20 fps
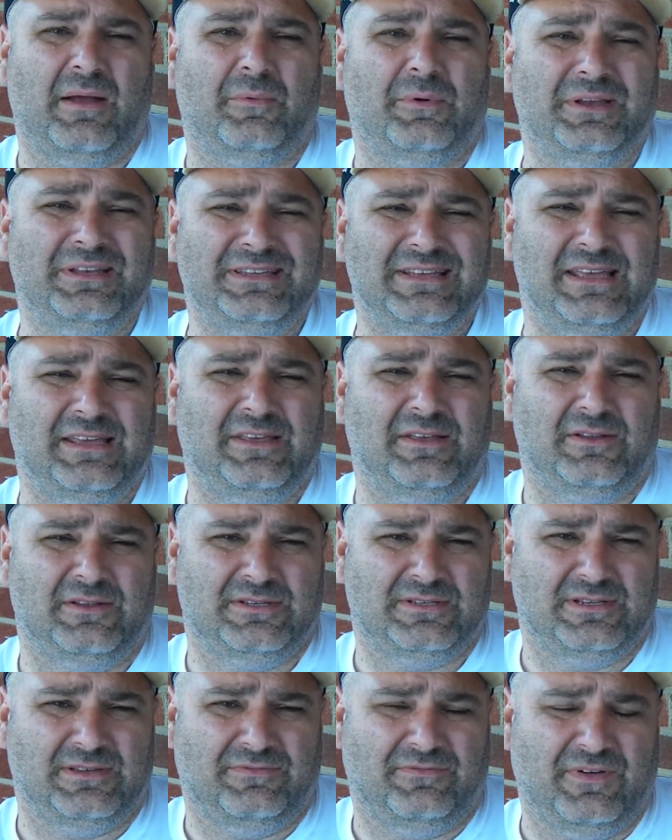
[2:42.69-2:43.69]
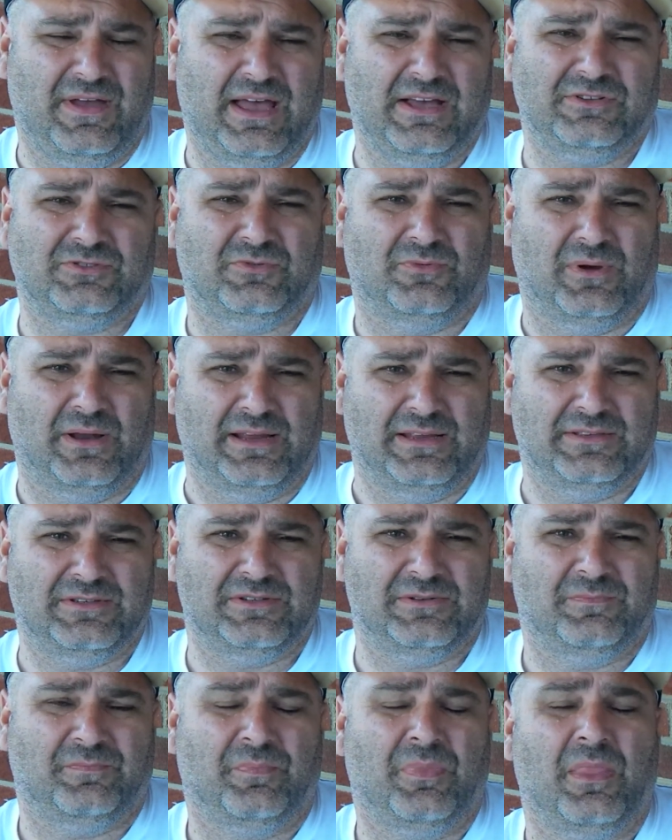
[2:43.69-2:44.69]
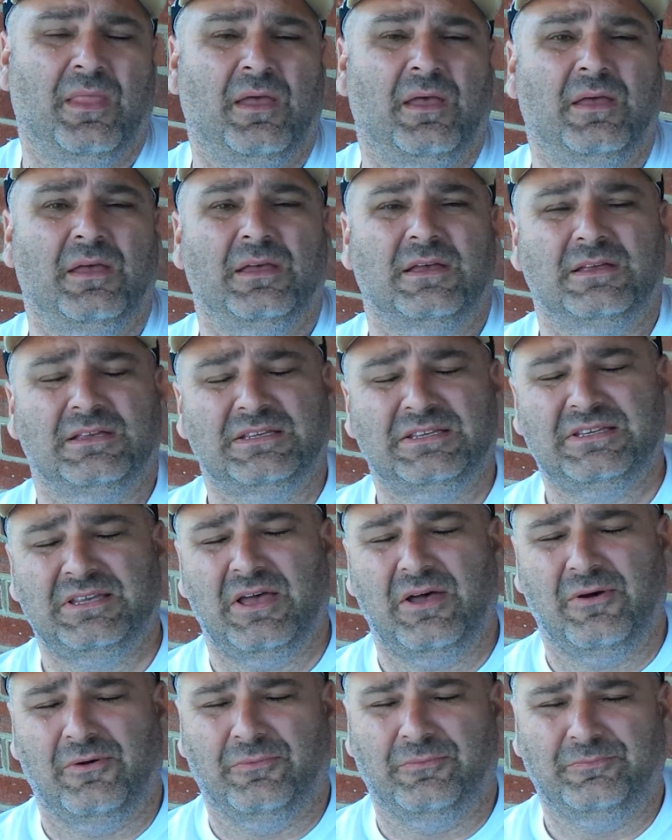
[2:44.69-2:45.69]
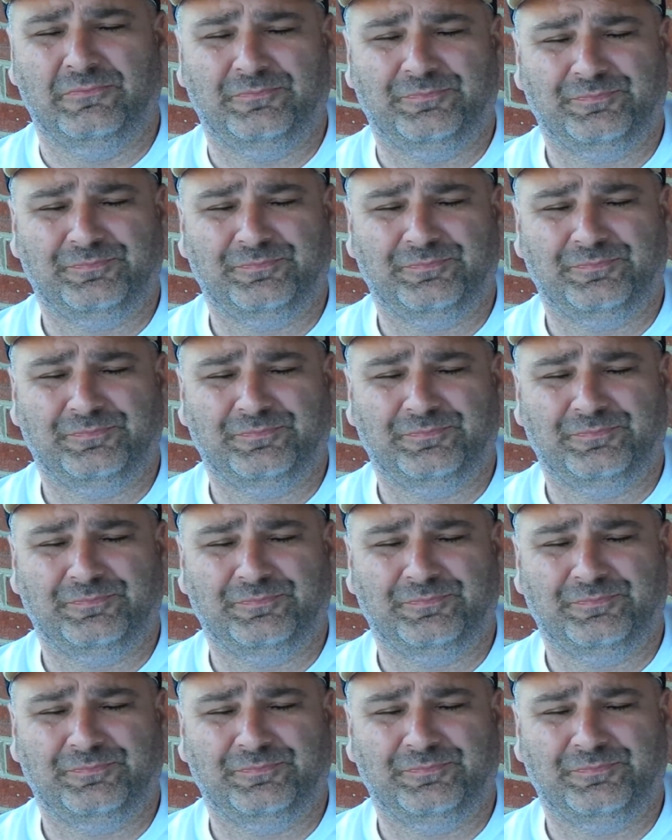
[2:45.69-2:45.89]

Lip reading: at ridiculously fast rates. So,